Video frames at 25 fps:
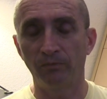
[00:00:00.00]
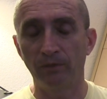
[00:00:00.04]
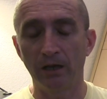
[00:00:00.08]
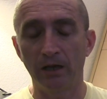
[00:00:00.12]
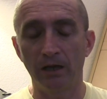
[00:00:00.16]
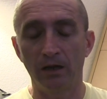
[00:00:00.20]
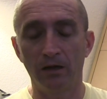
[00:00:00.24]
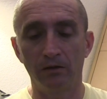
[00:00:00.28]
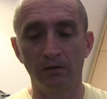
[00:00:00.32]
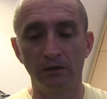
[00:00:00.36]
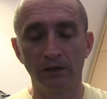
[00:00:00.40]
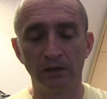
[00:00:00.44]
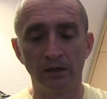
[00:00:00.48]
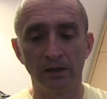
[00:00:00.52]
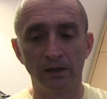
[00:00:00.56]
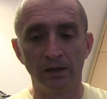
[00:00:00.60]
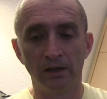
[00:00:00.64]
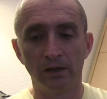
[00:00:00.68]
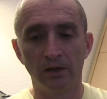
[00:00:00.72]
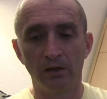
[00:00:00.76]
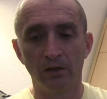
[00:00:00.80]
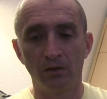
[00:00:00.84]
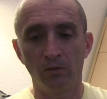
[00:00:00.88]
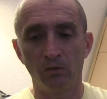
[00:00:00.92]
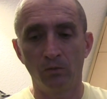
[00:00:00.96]
Now,
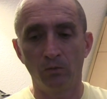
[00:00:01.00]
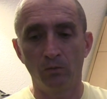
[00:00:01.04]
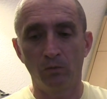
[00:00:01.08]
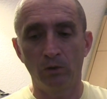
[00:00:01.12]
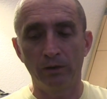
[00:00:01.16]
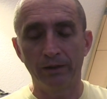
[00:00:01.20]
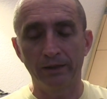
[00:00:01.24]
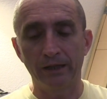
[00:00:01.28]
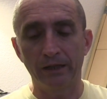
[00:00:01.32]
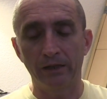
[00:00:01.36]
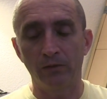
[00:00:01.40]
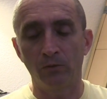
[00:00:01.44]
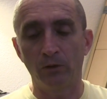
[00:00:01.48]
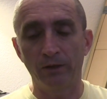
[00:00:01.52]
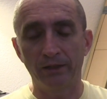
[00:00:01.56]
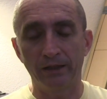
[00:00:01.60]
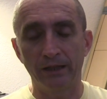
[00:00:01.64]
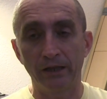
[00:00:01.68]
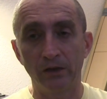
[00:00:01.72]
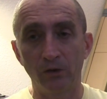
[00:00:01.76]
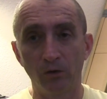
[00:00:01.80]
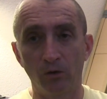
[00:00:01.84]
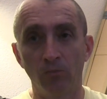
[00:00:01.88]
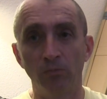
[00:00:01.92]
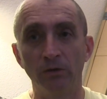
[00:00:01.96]
what they, what
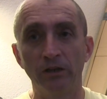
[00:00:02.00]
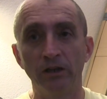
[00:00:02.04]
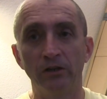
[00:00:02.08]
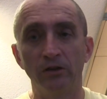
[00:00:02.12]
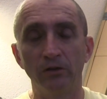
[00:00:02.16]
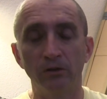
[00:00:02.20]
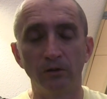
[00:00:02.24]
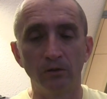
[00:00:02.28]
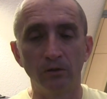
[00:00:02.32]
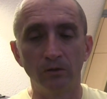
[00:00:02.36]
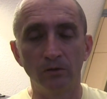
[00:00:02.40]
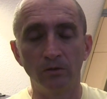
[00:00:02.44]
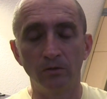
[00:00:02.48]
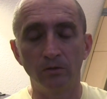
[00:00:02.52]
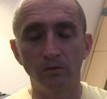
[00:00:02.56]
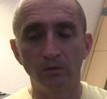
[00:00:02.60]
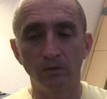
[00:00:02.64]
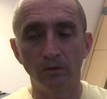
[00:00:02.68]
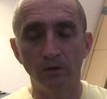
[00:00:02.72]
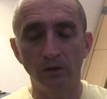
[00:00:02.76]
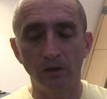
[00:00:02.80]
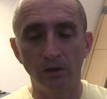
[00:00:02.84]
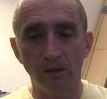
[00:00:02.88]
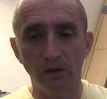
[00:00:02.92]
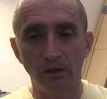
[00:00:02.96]
they normally do,
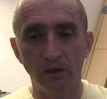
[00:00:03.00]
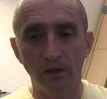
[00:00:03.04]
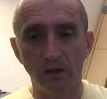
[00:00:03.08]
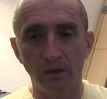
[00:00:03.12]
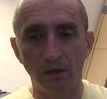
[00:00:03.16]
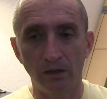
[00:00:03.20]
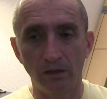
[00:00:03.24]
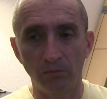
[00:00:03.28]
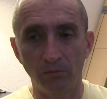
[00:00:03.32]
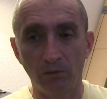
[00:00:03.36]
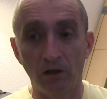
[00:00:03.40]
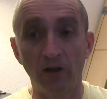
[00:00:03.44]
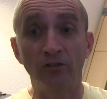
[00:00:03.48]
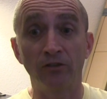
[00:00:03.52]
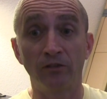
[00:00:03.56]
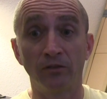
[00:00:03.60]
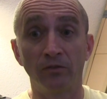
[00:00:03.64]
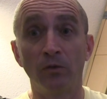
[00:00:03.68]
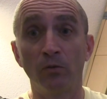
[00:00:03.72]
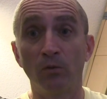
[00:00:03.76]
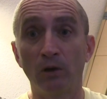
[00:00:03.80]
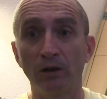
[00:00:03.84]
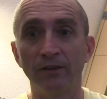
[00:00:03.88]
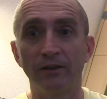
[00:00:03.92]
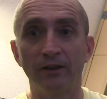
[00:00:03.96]
in most
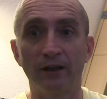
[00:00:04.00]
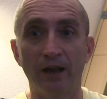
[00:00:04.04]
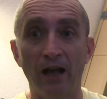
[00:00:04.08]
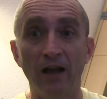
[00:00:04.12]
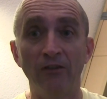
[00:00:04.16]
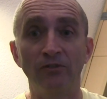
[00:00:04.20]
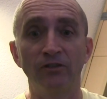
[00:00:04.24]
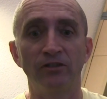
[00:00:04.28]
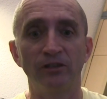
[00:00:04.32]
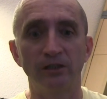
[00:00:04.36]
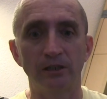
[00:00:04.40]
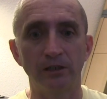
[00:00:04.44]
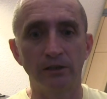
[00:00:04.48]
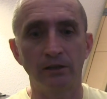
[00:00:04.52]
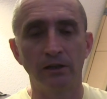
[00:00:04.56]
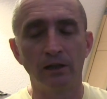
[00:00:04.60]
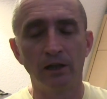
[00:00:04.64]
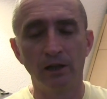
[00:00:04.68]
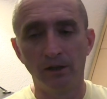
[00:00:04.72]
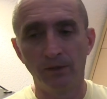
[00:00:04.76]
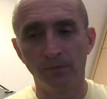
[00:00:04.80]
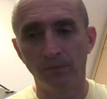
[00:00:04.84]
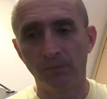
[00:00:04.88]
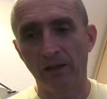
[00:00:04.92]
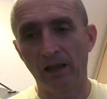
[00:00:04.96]
of the ones that I've seen,
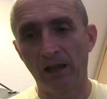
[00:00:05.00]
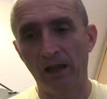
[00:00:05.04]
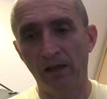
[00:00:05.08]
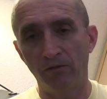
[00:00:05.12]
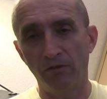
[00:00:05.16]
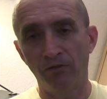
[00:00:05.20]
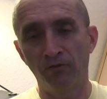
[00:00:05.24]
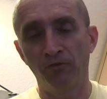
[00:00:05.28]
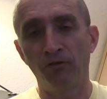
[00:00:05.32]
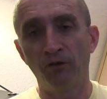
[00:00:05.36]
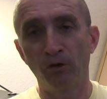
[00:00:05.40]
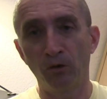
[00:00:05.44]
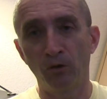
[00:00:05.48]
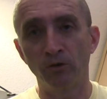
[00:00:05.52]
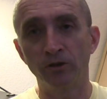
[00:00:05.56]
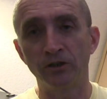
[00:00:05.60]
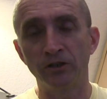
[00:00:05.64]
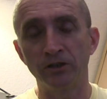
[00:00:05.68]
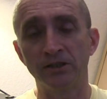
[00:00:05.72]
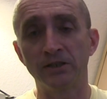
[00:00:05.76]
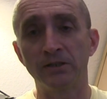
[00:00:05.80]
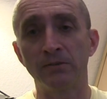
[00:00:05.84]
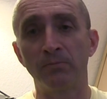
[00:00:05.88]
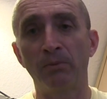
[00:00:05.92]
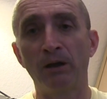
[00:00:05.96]
they have a floor
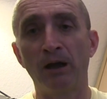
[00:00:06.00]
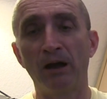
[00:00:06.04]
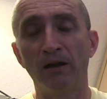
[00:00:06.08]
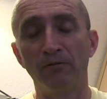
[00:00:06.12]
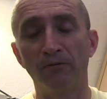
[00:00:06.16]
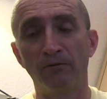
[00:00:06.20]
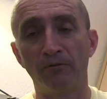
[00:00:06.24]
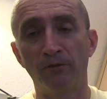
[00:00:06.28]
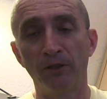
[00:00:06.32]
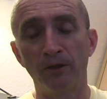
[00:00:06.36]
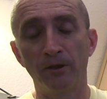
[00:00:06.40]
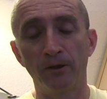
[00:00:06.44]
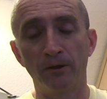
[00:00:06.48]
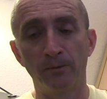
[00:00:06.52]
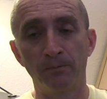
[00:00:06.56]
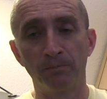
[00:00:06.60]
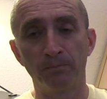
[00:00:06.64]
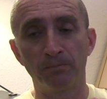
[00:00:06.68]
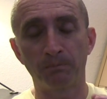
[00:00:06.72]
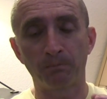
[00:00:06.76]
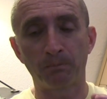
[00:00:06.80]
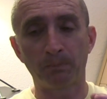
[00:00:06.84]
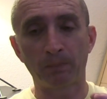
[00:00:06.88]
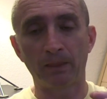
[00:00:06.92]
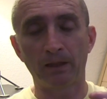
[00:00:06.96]
just above the
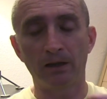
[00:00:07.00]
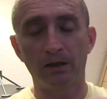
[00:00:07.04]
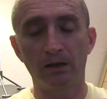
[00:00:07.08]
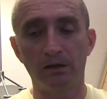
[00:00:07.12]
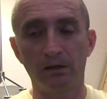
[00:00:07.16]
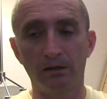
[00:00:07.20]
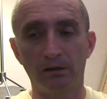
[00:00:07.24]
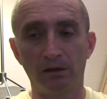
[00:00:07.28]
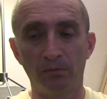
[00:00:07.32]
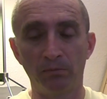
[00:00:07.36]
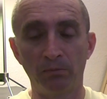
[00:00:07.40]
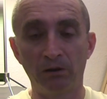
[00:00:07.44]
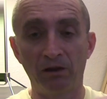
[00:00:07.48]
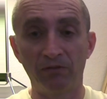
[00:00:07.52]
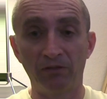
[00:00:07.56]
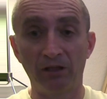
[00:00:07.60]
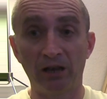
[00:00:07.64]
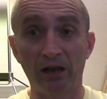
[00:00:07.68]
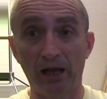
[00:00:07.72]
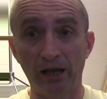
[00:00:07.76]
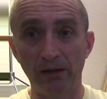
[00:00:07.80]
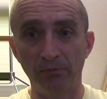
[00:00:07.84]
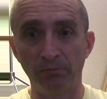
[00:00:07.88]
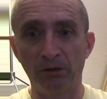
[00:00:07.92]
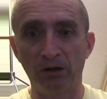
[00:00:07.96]
uh, above the
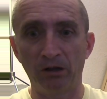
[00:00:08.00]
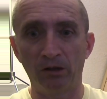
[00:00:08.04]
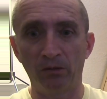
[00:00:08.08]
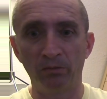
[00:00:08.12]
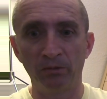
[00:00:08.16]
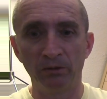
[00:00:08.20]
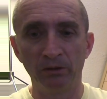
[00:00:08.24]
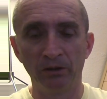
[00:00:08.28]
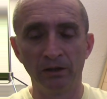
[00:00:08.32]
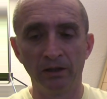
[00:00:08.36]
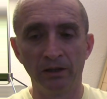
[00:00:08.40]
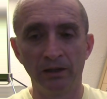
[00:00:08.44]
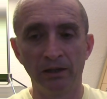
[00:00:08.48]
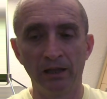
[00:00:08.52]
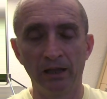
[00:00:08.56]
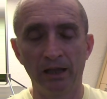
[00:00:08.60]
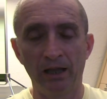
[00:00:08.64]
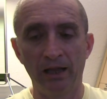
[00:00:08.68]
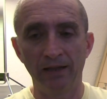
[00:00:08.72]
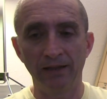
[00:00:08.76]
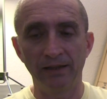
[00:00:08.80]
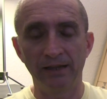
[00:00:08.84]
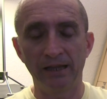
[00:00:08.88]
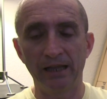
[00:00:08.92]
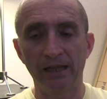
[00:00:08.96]
light bulb,
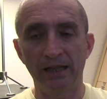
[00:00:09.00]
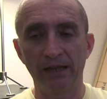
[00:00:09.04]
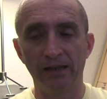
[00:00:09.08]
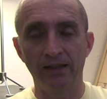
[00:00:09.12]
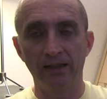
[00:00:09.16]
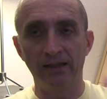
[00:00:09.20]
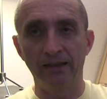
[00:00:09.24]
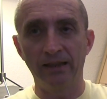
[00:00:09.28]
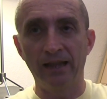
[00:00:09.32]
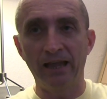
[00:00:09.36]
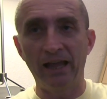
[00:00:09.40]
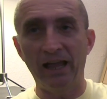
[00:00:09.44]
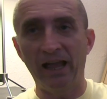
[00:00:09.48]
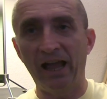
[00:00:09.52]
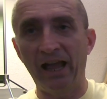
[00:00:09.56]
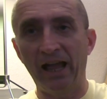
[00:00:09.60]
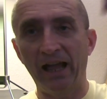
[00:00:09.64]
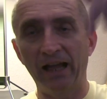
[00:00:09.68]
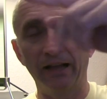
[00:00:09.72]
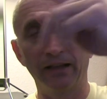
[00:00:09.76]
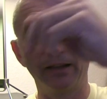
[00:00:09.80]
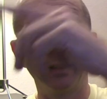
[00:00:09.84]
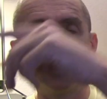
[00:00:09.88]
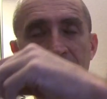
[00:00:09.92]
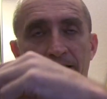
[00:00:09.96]
and then they
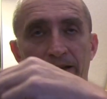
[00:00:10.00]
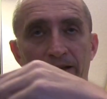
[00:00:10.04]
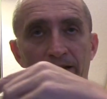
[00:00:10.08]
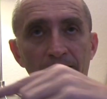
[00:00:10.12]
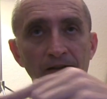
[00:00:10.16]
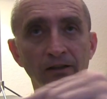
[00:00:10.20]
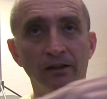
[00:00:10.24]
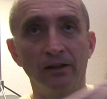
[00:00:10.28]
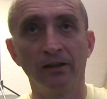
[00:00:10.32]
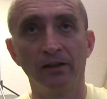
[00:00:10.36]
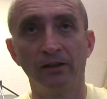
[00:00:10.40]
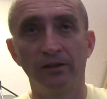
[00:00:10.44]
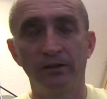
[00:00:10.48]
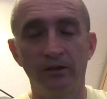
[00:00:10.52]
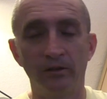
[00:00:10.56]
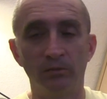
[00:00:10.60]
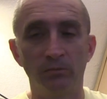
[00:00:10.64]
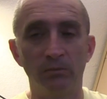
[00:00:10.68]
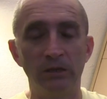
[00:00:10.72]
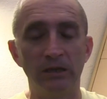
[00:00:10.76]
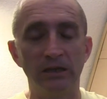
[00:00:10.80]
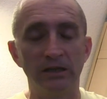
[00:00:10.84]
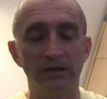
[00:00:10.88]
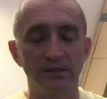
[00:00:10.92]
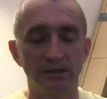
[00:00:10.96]
hang the the
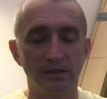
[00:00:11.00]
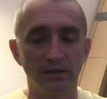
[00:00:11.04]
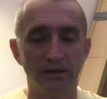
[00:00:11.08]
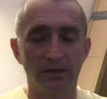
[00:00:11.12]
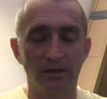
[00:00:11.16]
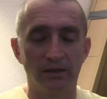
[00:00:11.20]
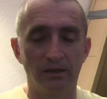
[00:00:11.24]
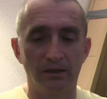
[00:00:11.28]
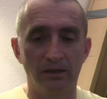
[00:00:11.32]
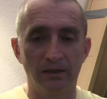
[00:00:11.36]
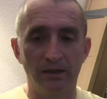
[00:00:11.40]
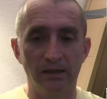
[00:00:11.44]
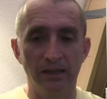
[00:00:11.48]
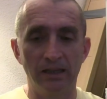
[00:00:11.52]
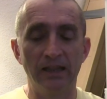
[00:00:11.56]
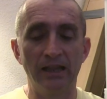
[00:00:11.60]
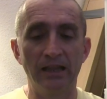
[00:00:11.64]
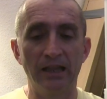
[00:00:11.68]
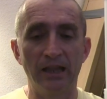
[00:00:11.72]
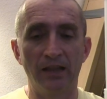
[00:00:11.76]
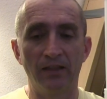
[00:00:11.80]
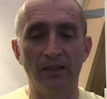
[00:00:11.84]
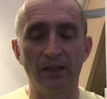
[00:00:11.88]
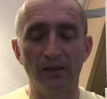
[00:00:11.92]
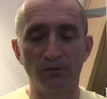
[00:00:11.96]
meat in
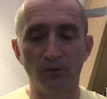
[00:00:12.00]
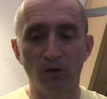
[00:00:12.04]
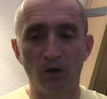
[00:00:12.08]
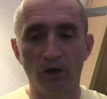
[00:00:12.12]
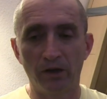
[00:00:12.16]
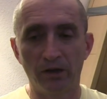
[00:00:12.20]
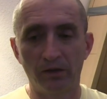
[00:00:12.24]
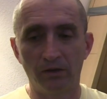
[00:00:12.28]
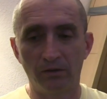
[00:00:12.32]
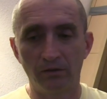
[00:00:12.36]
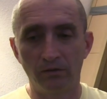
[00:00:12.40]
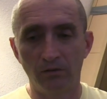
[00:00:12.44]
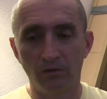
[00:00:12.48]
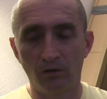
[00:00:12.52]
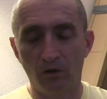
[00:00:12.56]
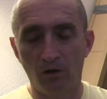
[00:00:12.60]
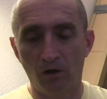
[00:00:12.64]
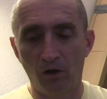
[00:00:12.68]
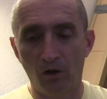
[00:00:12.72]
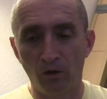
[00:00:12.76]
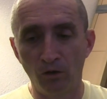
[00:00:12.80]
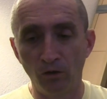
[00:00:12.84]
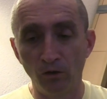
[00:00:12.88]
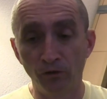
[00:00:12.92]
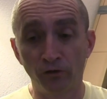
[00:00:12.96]
there. They've got
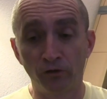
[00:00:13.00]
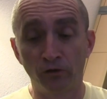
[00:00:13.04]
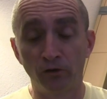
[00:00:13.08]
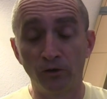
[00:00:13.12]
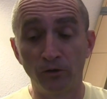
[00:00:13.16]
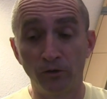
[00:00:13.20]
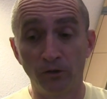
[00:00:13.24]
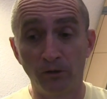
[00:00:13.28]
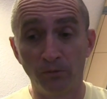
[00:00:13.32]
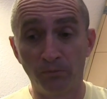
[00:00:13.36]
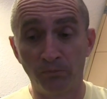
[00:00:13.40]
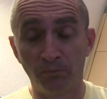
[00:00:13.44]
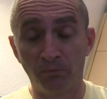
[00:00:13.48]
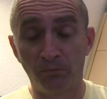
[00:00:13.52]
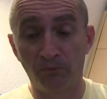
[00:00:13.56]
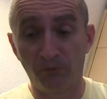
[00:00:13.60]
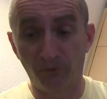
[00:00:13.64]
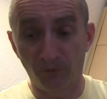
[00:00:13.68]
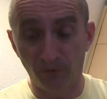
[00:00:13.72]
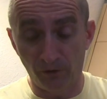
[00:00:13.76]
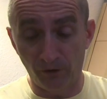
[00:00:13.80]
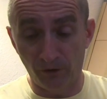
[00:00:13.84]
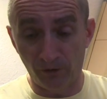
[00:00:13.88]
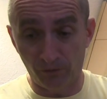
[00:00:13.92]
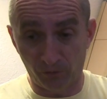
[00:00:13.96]
holes through the,
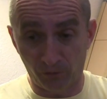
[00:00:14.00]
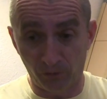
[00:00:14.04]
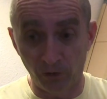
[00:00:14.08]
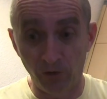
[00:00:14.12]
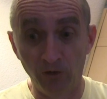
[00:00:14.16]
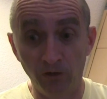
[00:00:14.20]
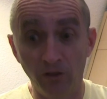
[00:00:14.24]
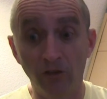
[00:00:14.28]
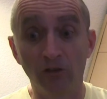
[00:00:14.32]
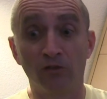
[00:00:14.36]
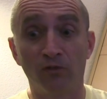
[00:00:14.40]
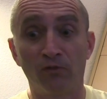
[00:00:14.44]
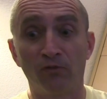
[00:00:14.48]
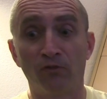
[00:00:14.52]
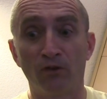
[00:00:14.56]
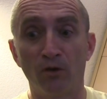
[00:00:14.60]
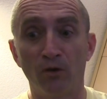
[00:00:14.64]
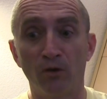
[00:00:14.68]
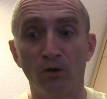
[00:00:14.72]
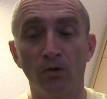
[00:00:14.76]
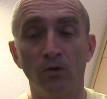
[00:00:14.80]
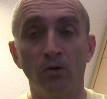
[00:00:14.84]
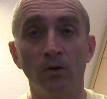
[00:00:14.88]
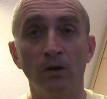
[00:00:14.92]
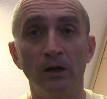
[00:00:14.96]
the through this
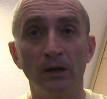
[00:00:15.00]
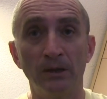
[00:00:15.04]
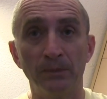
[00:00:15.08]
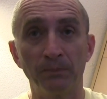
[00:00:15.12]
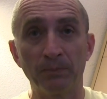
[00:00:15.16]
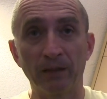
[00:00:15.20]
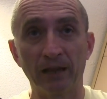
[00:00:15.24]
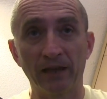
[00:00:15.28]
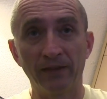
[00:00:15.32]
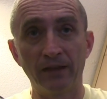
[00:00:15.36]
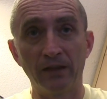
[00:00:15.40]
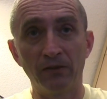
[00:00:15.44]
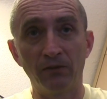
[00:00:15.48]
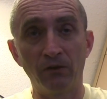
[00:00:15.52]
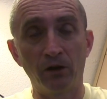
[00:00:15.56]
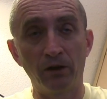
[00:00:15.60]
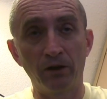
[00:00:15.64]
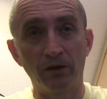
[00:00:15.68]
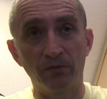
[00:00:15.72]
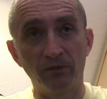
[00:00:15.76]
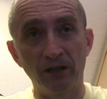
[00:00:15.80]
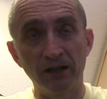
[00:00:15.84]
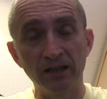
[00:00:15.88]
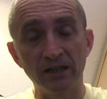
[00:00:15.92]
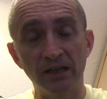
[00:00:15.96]
floor, and they've
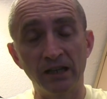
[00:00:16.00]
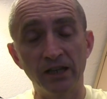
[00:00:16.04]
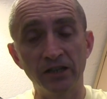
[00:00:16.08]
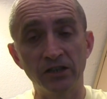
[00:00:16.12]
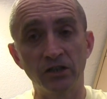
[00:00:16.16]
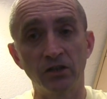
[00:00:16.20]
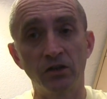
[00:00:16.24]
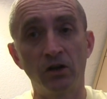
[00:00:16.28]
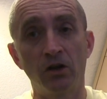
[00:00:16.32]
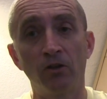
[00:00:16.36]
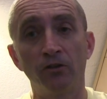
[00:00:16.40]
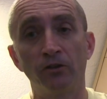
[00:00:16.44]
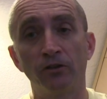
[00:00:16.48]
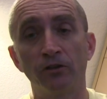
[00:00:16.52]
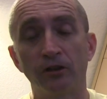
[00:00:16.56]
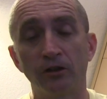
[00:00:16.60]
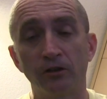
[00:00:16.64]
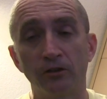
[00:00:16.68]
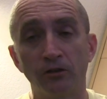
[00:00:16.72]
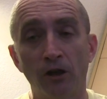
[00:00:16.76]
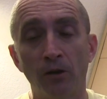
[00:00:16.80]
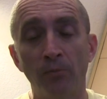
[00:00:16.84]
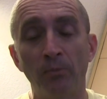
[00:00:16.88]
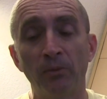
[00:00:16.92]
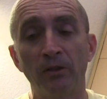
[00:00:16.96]
got ventilation holes at the
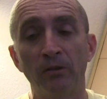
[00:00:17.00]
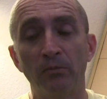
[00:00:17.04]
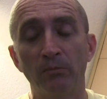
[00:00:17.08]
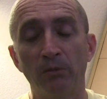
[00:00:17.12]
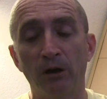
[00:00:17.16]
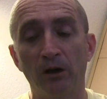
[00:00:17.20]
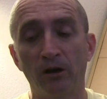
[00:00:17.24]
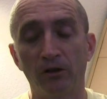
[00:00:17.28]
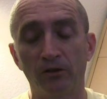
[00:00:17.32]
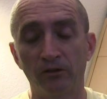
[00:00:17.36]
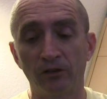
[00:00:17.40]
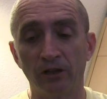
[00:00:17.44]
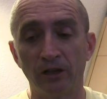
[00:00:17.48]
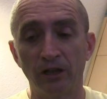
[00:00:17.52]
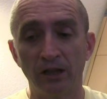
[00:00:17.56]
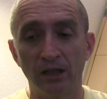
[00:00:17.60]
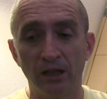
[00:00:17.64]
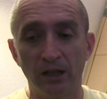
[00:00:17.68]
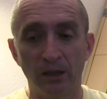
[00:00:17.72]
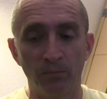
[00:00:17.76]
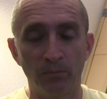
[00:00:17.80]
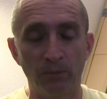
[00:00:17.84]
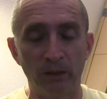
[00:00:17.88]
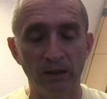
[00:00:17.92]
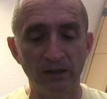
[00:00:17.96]
top of the box.
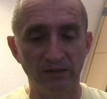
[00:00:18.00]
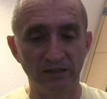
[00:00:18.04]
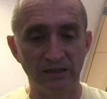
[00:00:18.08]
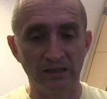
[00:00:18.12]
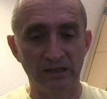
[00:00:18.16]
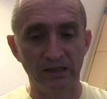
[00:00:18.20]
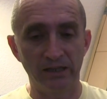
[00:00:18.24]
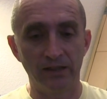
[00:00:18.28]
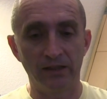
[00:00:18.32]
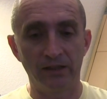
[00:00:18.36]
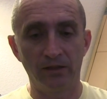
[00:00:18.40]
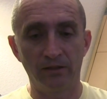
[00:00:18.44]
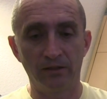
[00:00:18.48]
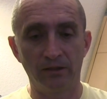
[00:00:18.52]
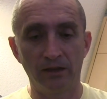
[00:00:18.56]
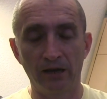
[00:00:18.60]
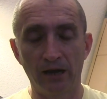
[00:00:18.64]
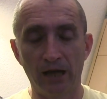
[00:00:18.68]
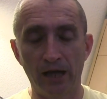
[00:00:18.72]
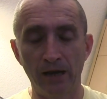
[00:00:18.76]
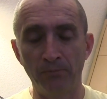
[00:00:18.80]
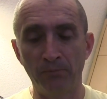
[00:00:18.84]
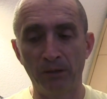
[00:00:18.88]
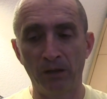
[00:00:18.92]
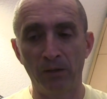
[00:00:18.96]
And basically, the, the
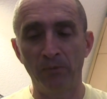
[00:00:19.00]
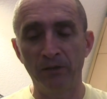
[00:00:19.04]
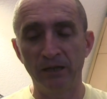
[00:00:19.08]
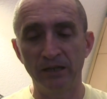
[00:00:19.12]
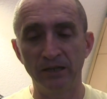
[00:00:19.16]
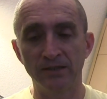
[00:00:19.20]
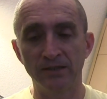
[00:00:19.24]
light bulb